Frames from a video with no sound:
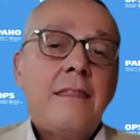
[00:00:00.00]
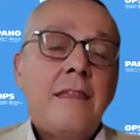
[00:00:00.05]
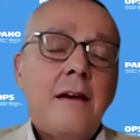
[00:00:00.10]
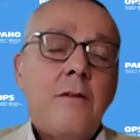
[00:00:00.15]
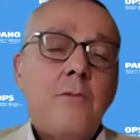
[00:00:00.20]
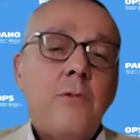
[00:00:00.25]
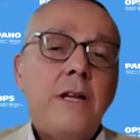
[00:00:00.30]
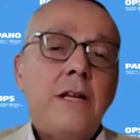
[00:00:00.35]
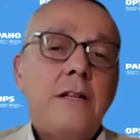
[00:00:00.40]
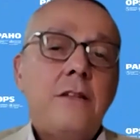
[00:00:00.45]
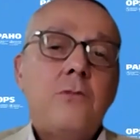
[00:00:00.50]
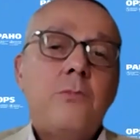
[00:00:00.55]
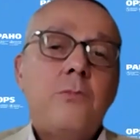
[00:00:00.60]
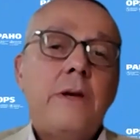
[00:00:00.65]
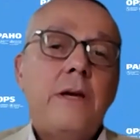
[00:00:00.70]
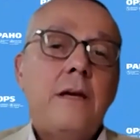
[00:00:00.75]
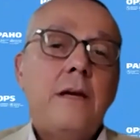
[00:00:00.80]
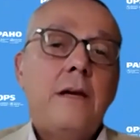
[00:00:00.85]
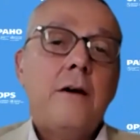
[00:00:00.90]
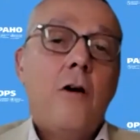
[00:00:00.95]
we need to
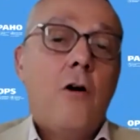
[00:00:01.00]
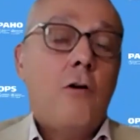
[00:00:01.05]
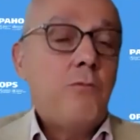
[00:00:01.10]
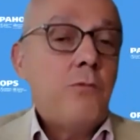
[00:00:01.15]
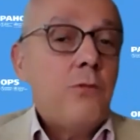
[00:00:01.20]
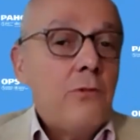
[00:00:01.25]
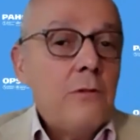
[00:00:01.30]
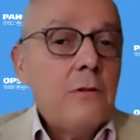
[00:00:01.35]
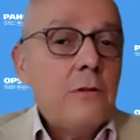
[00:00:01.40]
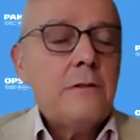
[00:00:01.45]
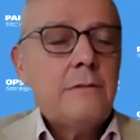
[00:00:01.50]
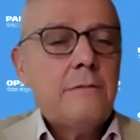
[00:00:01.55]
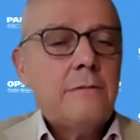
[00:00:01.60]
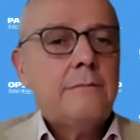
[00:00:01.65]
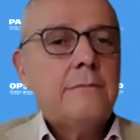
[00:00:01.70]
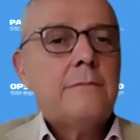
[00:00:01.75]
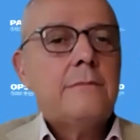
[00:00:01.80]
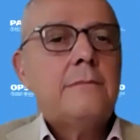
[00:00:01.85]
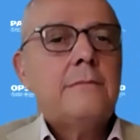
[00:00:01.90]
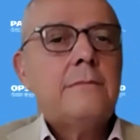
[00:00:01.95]
be hopeful.
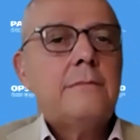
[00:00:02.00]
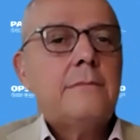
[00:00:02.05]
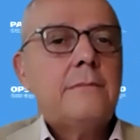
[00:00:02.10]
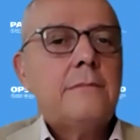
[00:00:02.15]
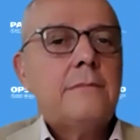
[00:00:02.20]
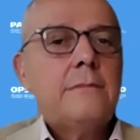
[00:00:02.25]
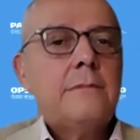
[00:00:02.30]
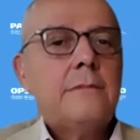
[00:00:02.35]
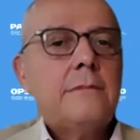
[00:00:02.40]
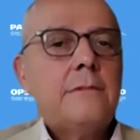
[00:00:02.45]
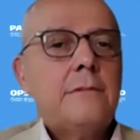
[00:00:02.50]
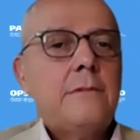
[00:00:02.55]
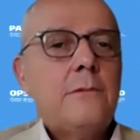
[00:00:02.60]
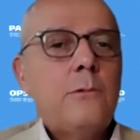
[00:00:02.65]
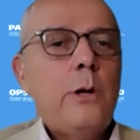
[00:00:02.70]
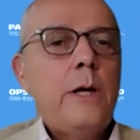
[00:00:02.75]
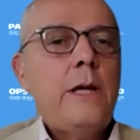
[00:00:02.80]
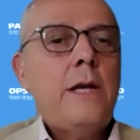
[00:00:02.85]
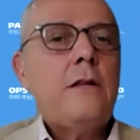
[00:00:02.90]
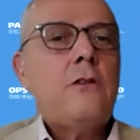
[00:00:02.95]

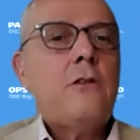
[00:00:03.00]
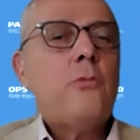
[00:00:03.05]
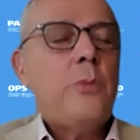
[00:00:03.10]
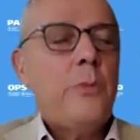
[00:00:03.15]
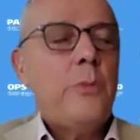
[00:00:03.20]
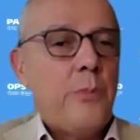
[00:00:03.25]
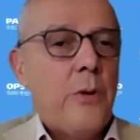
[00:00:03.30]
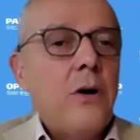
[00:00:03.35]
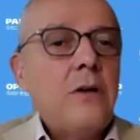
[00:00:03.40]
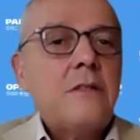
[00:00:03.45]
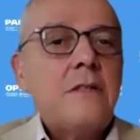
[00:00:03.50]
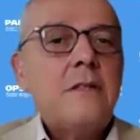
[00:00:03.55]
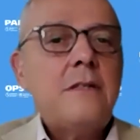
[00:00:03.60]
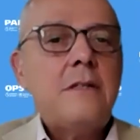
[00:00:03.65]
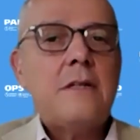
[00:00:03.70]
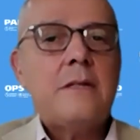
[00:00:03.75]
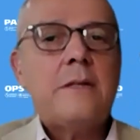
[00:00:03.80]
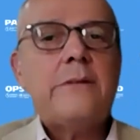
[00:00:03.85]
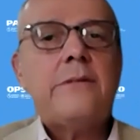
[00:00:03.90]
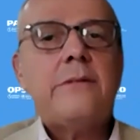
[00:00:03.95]
We need to be
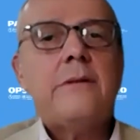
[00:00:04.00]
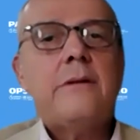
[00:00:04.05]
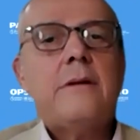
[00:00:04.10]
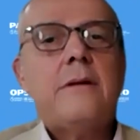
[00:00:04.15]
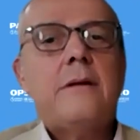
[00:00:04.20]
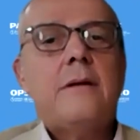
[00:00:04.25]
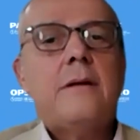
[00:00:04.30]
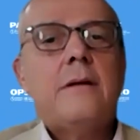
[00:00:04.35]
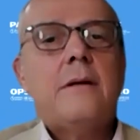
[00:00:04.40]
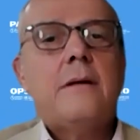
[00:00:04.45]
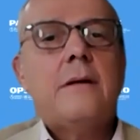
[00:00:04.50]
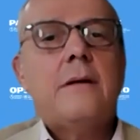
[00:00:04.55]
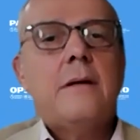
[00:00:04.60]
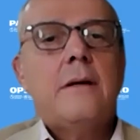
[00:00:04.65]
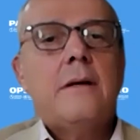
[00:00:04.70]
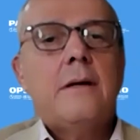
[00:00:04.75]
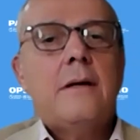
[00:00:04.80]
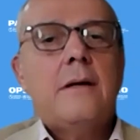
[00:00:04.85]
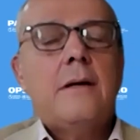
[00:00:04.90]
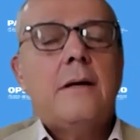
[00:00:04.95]
positive.
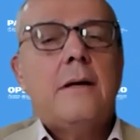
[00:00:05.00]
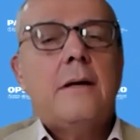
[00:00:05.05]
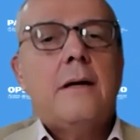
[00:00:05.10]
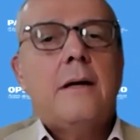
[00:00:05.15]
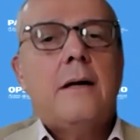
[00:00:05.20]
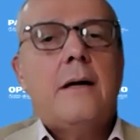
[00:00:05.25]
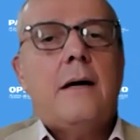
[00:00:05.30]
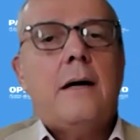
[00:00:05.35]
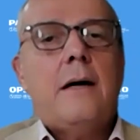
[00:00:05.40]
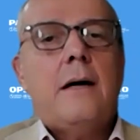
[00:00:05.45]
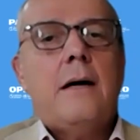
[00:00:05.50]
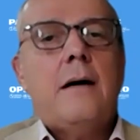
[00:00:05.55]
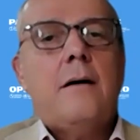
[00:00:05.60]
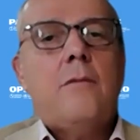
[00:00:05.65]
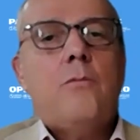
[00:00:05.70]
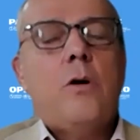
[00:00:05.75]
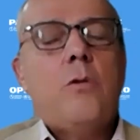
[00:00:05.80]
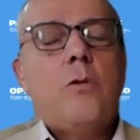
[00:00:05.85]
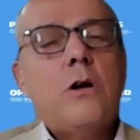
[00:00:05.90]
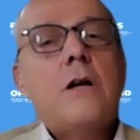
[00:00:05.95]

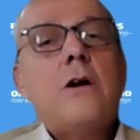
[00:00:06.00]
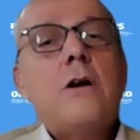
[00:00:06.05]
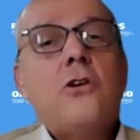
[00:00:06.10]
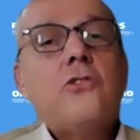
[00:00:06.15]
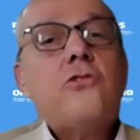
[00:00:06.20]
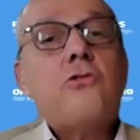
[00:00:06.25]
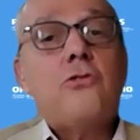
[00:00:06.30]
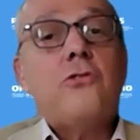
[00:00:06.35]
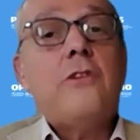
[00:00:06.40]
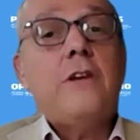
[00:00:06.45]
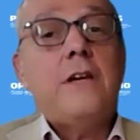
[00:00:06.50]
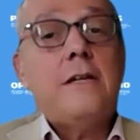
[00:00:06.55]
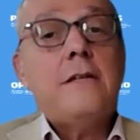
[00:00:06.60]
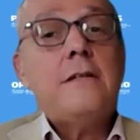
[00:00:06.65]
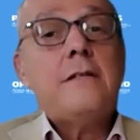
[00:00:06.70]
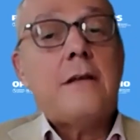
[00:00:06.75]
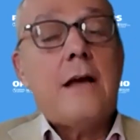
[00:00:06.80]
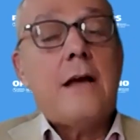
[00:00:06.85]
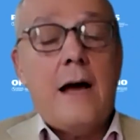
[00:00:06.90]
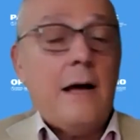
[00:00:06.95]
We will go through
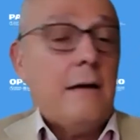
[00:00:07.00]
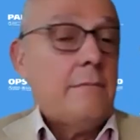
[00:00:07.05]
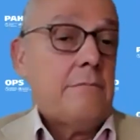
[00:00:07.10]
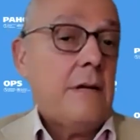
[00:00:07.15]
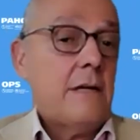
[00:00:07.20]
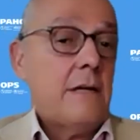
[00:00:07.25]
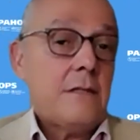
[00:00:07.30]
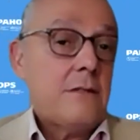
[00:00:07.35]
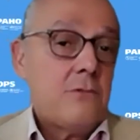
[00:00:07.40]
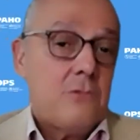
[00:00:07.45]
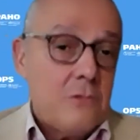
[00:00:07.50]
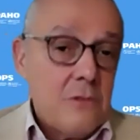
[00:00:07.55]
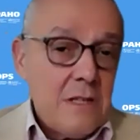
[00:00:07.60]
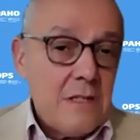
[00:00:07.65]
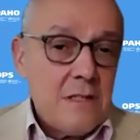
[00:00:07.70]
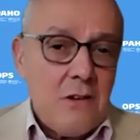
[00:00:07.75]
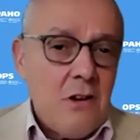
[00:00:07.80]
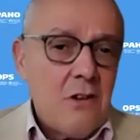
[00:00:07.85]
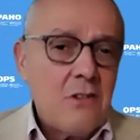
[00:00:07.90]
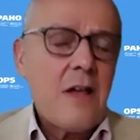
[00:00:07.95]
this. There's
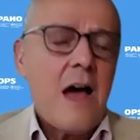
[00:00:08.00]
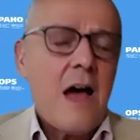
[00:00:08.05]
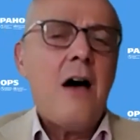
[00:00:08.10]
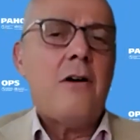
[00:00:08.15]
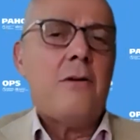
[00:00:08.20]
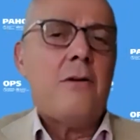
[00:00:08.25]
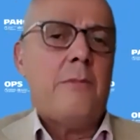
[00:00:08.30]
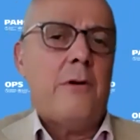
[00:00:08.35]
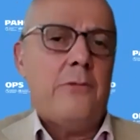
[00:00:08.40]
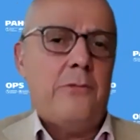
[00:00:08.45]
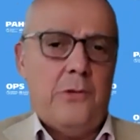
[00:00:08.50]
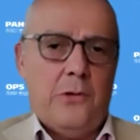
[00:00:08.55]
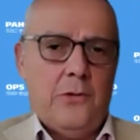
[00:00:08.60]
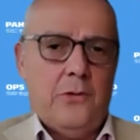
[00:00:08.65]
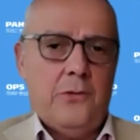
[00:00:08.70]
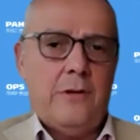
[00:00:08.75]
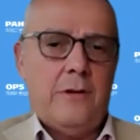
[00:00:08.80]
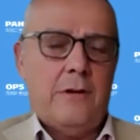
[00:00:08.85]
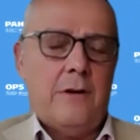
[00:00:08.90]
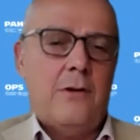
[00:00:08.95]
no doubt in my view.
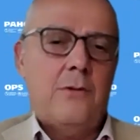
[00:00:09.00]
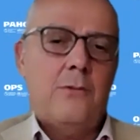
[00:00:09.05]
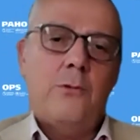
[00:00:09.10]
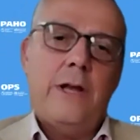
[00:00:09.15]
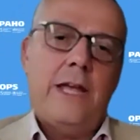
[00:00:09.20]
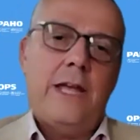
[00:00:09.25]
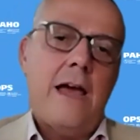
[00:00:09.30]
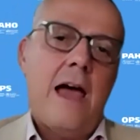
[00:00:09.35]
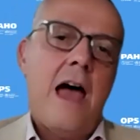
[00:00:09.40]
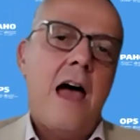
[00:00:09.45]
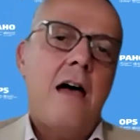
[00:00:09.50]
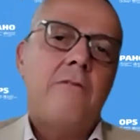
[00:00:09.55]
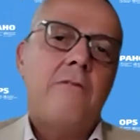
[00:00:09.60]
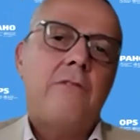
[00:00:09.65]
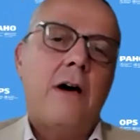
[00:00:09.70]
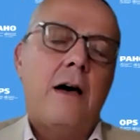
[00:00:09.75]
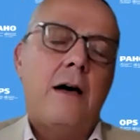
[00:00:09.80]
You know, we had